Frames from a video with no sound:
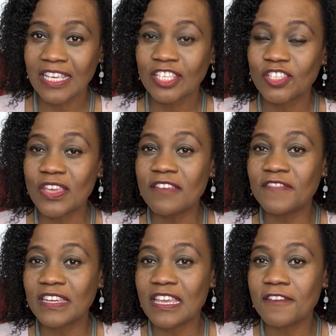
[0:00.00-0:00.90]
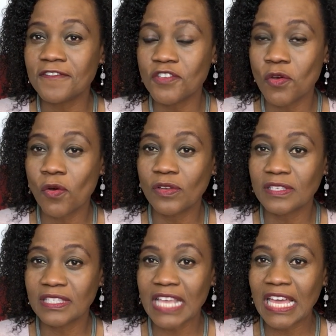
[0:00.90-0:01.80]
So even if your
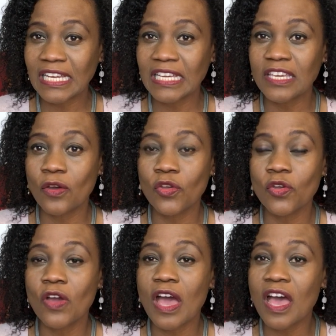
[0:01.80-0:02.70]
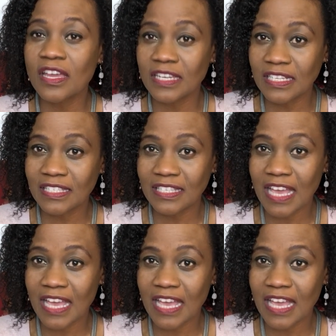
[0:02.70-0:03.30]
salary or your earnings